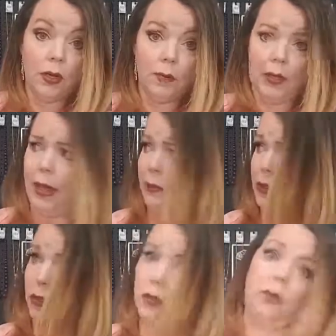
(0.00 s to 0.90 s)
Like,
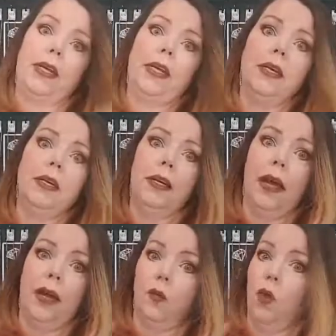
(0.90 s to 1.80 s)
absolutely.
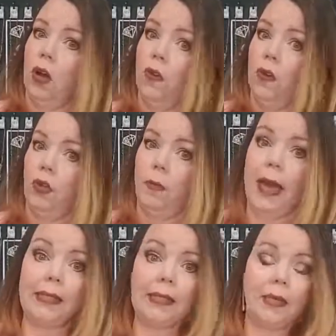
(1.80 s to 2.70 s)
I can walk over to their
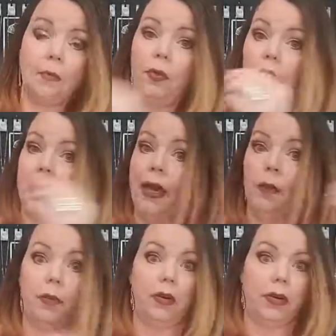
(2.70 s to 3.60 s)
basket, pull it
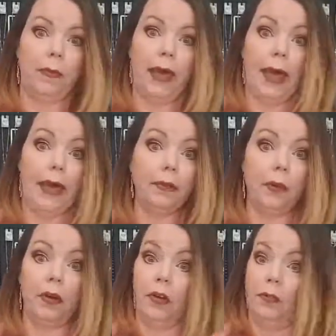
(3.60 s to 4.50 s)
out, put it in a bag,
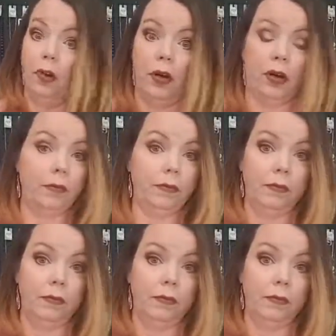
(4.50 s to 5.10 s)
or a